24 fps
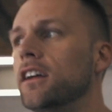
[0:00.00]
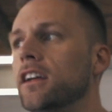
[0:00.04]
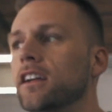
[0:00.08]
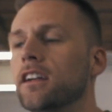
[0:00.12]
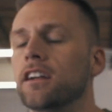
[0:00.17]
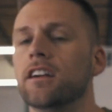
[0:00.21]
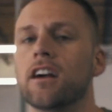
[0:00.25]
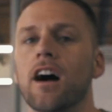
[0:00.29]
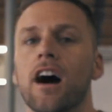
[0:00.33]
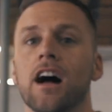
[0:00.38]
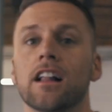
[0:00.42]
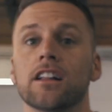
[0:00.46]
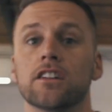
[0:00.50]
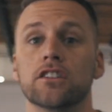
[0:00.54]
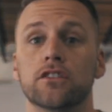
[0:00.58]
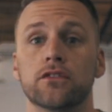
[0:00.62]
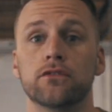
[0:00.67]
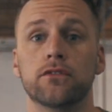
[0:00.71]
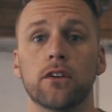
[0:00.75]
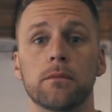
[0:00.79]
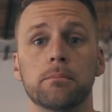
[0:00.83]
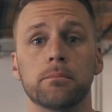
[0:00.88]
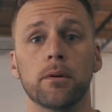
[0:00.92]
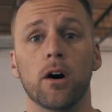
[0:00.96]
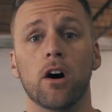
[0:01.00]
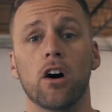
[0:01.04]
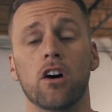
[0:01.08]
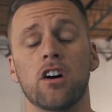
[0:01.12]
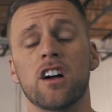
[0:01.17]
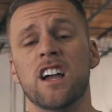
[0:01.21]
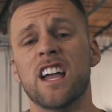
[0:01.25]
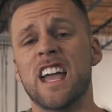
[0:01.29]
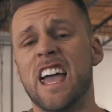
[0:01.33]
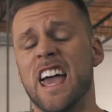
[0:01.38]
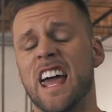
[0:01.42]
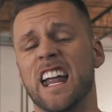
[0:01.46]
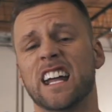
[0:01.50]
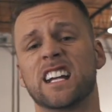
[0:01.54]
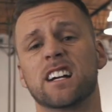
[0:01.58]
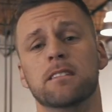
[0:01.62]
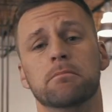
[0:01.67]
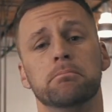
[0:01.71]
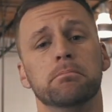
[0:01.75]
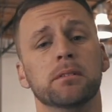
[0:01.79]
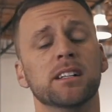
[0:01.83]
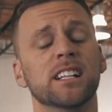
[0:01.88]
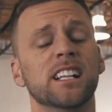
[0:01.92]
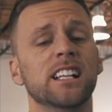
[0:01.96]
in college football, and I
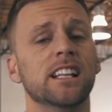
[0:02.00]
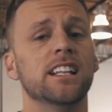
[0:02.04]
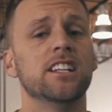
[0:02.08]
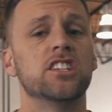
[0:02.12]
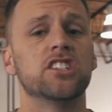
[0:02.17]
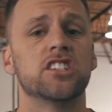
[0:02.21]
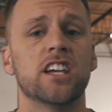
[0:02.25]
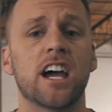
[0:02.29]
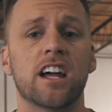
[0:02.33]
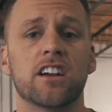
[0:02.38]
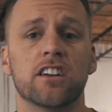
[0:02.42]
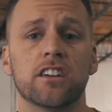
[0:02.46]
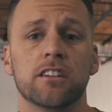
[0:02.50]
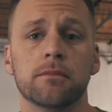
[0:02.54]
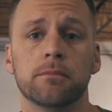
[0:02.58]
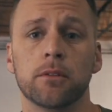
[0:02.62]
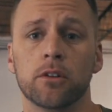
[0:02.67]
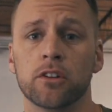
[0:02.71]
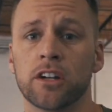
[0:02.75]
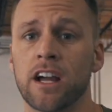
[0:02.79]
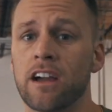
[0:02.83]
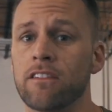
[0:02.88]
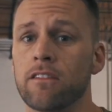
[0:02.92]
completely shattered the bone.